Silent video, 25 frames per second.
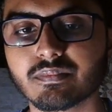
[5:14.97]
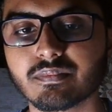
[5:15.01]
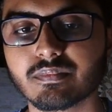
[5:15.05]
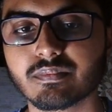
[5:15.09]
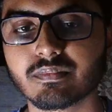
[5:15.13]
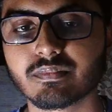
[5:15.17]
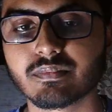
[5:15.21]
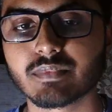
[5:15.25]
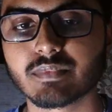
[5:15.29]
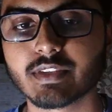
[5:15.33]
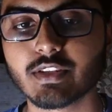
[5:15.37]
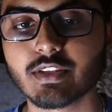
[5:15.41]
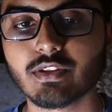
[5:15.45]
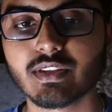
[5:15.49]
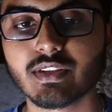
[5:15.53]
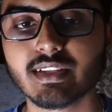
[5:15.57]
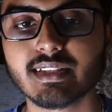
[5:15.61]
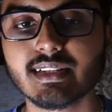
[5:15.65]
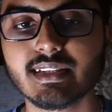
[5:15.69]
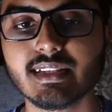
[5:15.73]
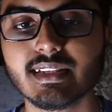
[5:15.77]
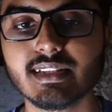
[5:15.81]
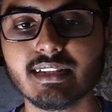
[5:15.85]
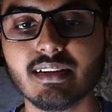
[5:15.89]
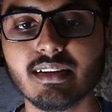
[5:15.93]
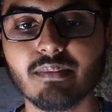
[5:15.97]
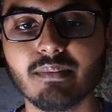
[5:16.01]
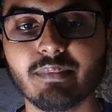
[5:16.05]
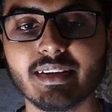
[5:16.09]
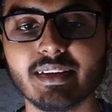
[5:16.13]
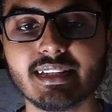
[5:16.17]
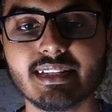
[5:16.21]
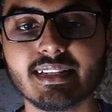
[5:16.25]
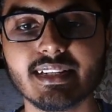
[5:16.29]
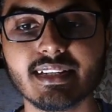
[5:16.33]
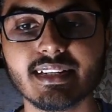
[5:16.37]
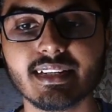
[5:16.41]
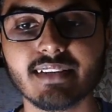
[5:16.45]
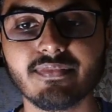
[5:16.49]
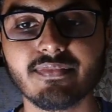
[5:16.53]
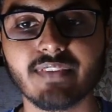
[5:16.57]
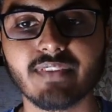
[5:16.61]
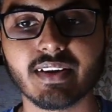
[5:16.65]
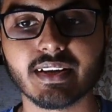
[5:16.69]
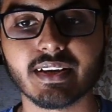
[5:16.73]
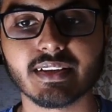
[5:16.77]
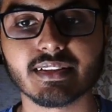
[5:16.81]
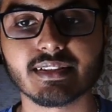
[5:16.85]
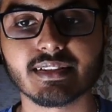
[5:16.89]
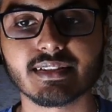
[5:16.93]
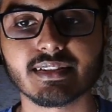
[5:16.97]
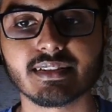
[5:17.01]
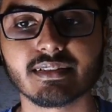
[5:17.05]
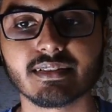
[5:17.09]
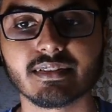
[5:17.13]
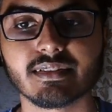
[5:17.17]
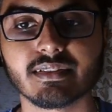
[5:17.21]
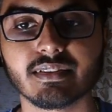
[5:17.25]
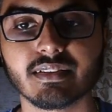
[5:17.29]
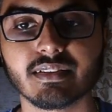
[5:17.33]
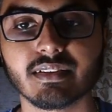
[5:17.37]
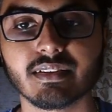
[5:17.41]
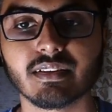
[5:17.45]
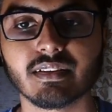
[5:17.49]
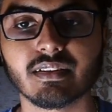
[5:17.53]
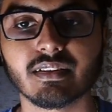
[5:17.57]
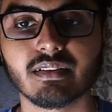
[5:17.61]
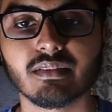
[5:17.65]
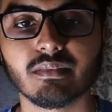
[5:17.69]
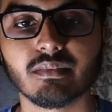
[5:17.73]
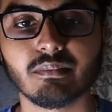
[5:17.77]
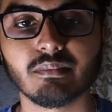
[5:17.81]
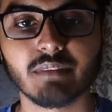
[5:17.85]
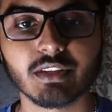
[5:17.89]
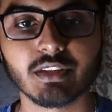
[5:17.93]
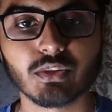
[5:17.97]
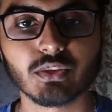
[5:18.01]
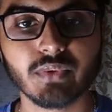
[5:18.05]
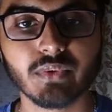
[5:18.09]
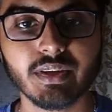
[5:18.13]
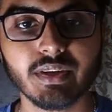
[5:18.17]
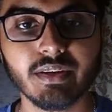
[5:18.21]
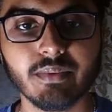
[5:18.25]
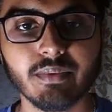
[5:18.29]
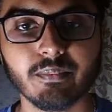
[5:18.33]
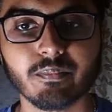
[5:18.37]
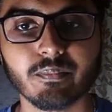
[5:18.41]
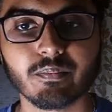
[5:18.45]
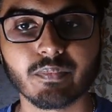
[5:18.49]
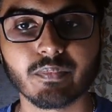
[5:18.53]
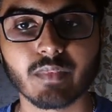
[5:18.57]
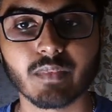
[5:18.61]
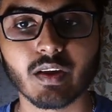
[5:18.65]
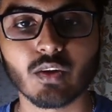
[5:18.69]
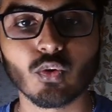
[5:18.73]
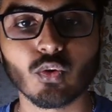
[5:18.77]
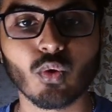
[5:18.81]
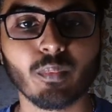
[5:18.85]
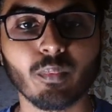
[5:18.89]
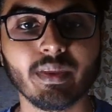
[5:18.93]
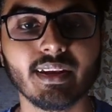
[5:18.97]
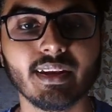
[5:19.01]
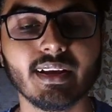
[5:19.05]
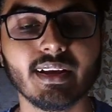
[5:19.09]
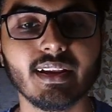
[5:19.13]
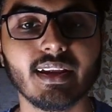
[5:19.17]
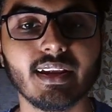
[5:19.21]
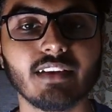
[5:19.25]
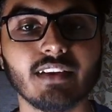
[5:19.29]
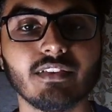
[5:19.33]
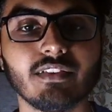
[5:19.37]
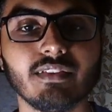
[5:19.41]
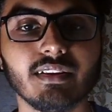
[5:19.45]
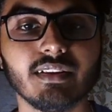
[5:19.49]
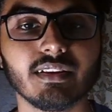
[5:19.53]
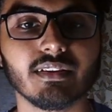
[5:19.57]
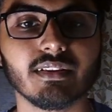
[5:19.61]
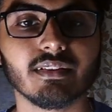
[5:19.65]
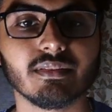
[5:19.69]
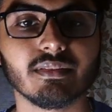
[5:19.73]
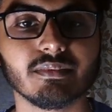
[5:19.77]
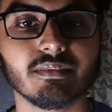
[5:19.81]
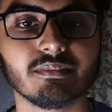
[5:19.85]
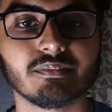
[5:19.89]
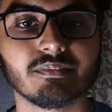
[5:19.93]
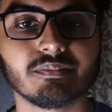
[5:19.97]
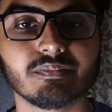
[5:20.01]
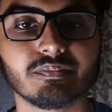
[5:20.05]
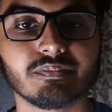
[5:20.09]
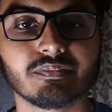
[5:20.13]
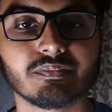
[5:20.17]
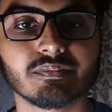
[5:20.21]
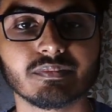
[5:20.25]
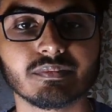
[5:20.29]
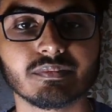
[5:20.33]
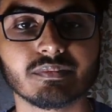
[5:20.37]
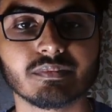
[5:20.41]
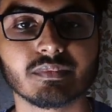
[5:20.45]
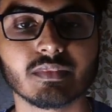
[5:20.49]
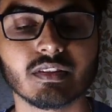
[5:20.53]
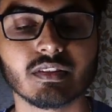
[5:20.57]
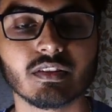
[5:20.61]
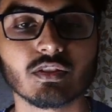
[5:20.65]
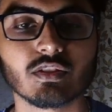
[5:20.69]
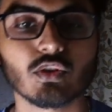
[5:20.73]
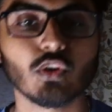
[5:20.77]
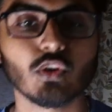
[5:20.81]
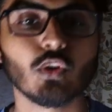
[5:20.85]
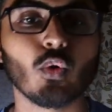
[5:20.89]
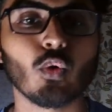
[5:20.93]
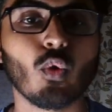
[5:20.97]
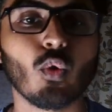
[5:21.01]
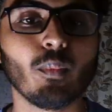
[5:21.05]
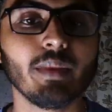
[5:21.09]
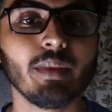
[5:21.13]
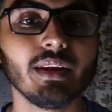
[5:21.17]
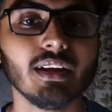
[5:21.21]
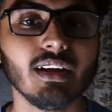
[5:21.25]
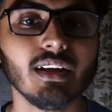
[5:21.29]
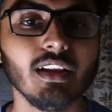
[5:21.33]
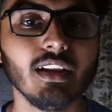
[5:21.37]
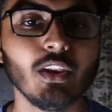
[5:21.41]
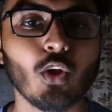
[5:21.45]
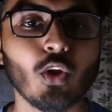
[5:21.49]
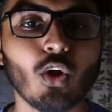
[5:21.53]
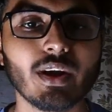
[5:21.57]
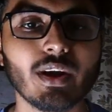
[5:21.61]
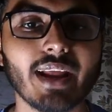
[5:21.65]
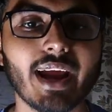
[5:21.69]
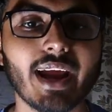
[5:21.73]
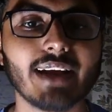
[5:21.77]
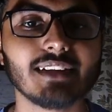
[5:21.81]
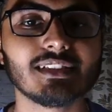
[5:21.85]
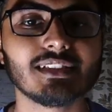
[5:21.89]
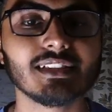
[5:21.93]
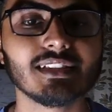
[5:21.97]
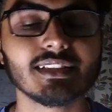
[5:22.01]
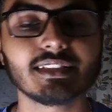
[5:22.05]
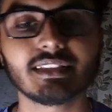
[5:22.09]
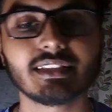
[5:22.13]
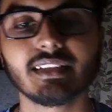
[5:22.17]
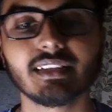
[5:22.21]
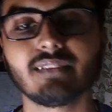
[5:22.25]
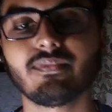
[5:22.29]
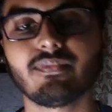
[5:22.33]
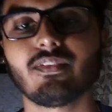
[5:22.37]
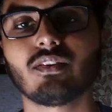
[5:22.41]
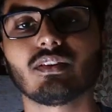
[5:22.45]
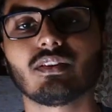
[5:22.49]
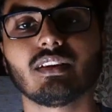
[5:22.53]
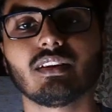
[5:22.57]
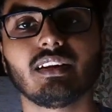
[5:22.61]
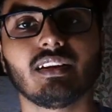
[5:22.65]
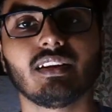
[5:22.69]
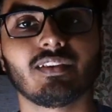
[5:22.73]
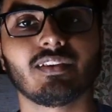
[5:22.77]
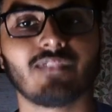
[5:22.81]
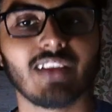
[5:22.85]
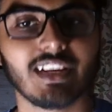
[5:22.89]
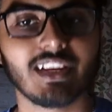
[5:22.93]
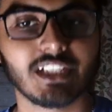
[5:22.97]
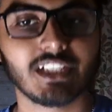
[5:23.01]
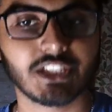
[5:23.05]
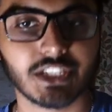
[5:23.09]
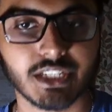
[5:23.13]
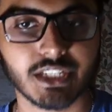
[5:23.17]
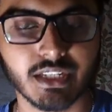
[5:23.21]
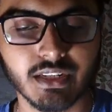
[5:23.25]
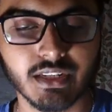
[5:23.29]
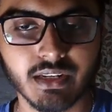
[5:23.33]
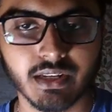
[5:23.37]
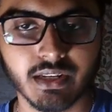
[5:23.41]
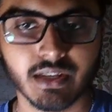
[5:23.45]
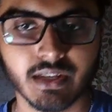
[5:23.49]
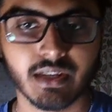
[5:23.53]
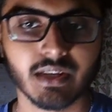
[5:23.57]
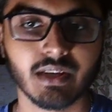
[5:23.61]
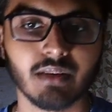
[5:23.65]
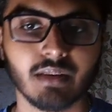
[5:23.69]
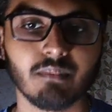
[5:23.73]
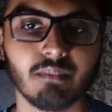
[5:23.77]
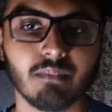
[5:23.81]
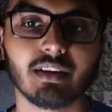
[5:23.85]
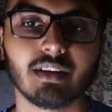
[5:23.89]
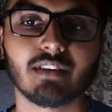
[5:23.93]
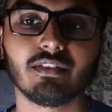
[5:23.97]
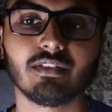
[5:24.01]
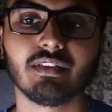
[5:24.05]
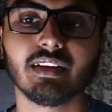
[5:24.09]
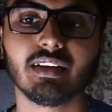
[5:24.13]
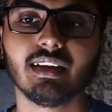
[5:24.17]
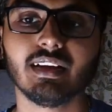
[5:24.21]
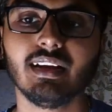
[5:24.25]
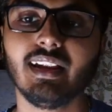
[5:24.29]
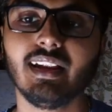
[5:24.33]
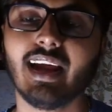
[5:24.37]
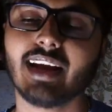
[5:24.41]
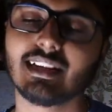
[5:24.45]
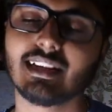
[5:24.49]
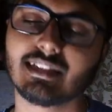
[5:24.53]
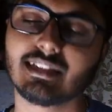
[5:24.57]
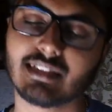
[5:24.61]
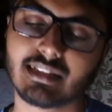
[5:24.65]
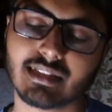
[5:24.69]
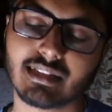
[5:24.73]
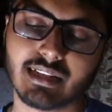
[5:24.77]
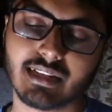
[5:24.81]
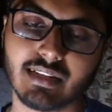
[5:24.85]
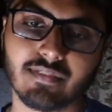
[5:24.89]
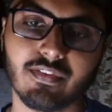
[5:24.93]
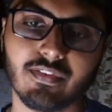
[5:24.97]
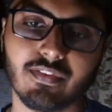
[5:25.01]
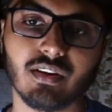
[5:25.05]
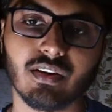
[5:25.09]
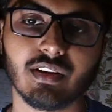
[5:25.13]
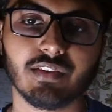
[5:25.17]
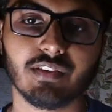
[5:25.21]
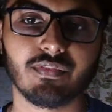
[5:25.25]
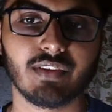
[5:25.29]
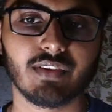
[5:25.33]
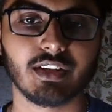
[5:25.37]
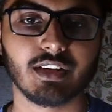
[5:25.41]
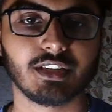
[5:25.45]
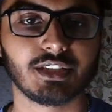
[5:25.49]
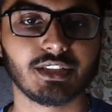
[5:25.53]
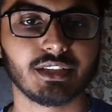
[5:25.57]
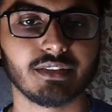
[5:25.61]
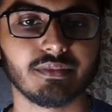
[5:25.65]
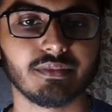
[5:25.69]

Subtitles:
So this is the basic difference between nominal and real. So nominal not adjusted for the inflation, but real adjusted for inflation.